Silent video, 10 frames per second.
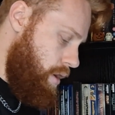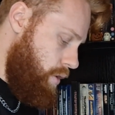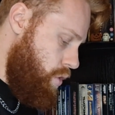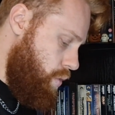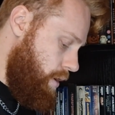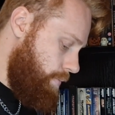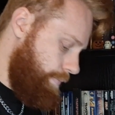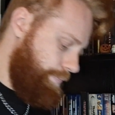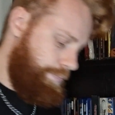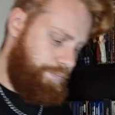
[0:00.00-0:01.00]
one.
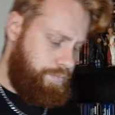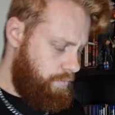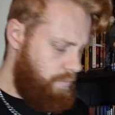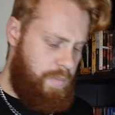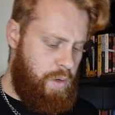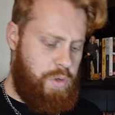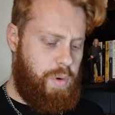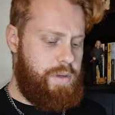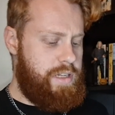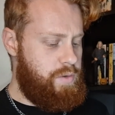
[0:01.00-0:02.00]
Which
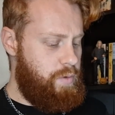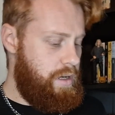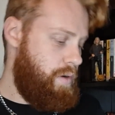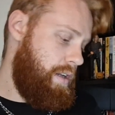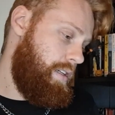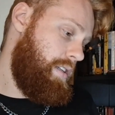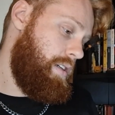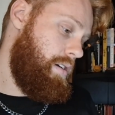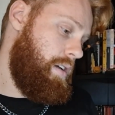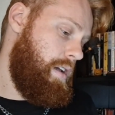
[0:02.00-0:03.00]
probably says really crazy
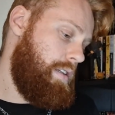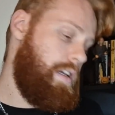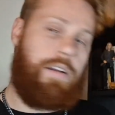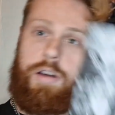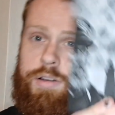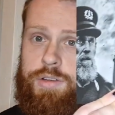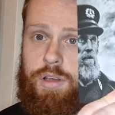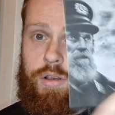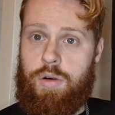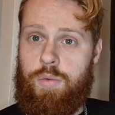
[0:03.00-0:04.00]
to say out loud. So
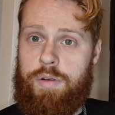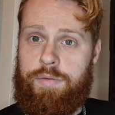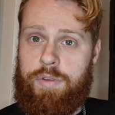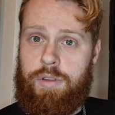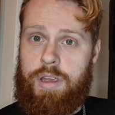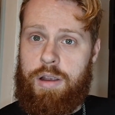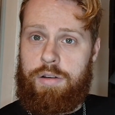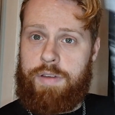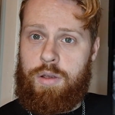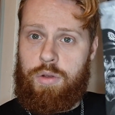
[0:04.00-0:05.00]
you got one for the arrow
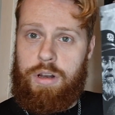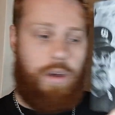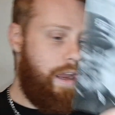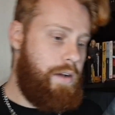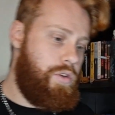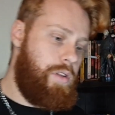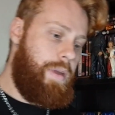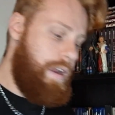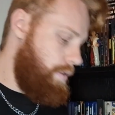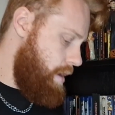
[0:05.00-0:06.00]
thing, got the lighthouse on the
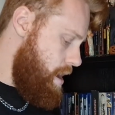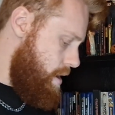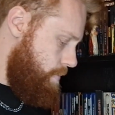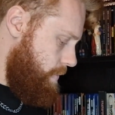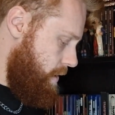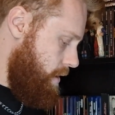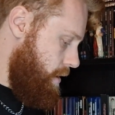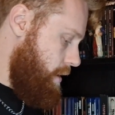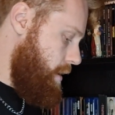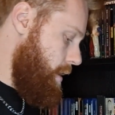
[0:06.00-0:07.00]
back there.
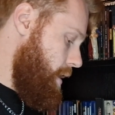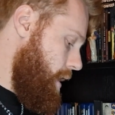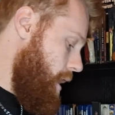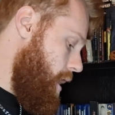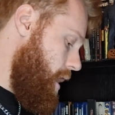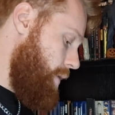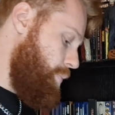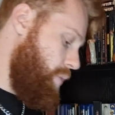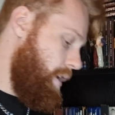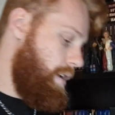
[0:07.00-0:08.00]
Ah,
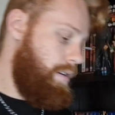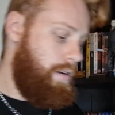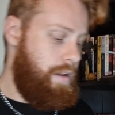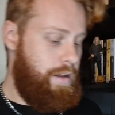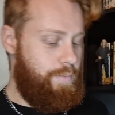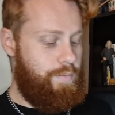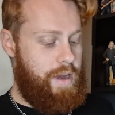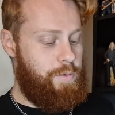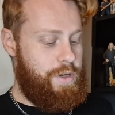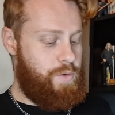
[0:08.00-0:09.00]
brilliant.
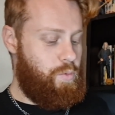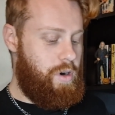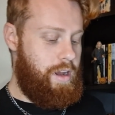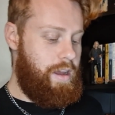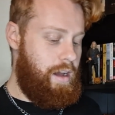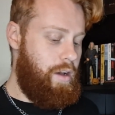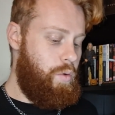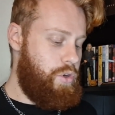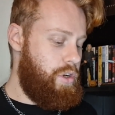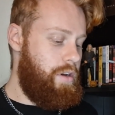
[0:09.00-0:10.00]
Main reason why.
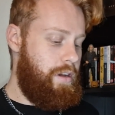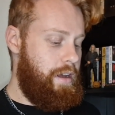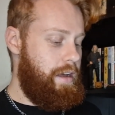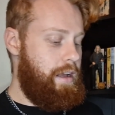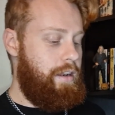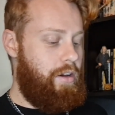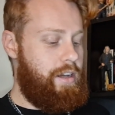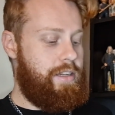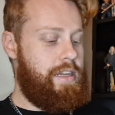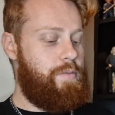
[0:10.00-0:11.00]
Also,
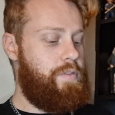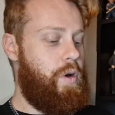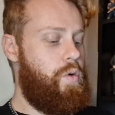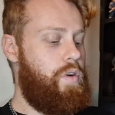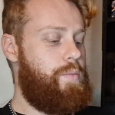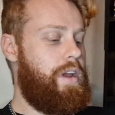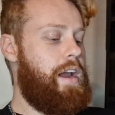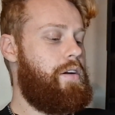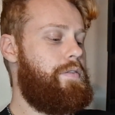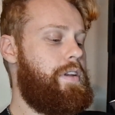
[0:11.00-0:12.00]
like I said, with all of my
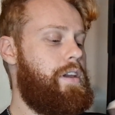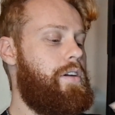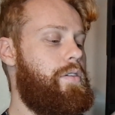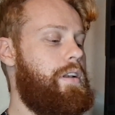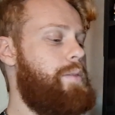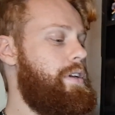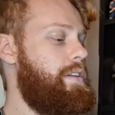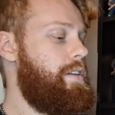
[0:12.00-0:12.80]
Arrow Video limited